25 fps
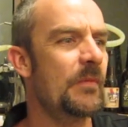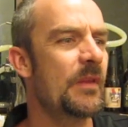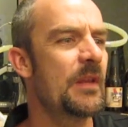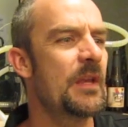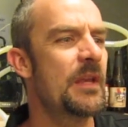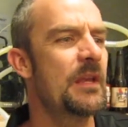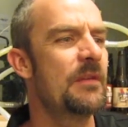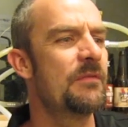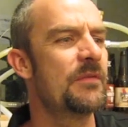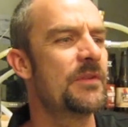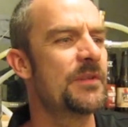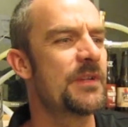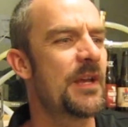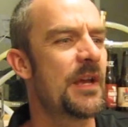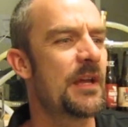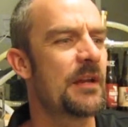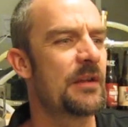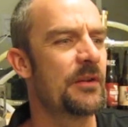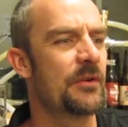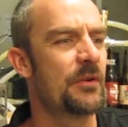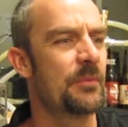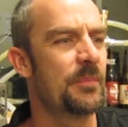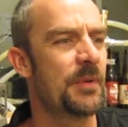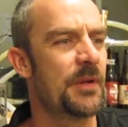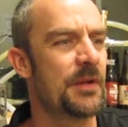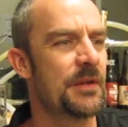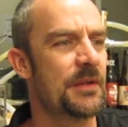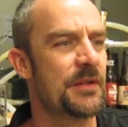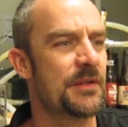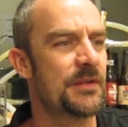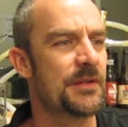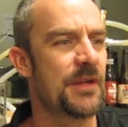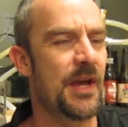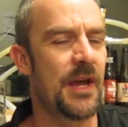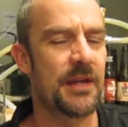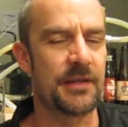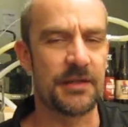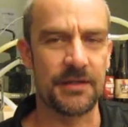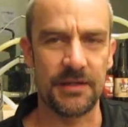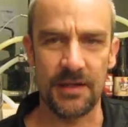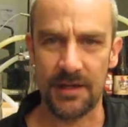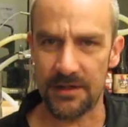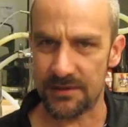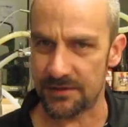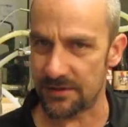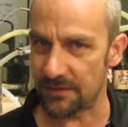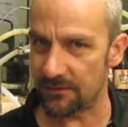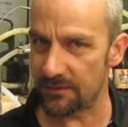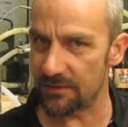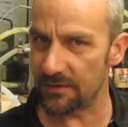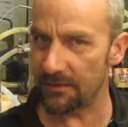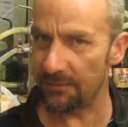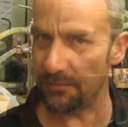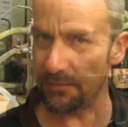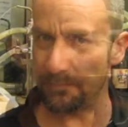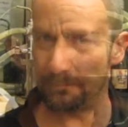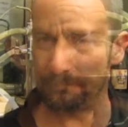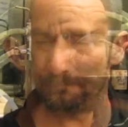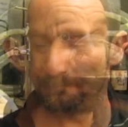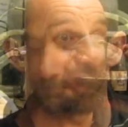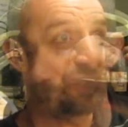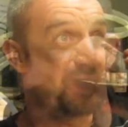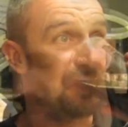evens out a little bit and you start to taste something different.